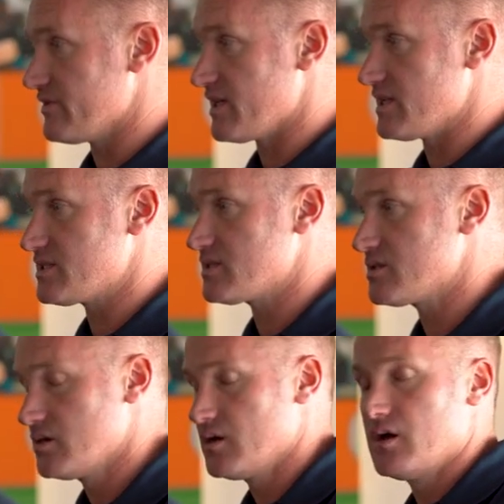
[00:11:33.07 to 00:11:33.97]
for
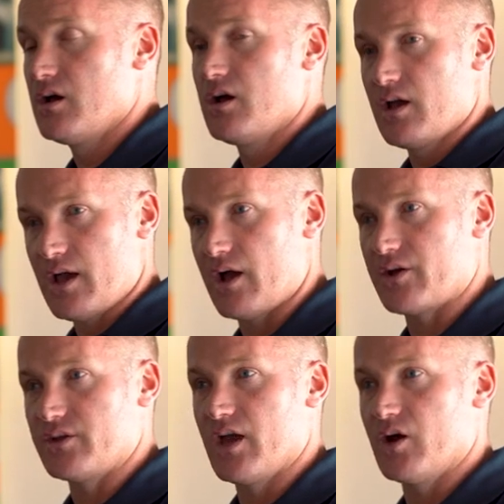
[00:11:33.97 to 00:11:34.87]
this, how
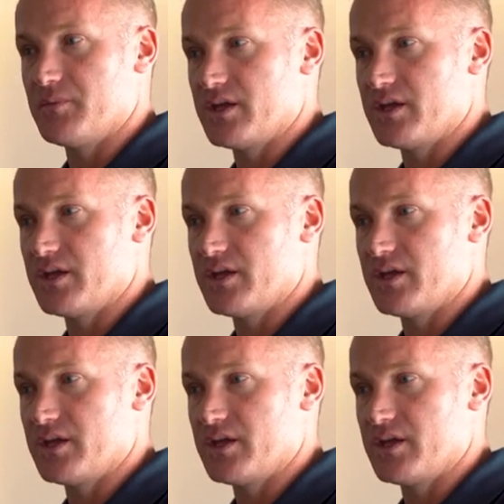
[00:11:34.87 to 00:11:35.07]
can you help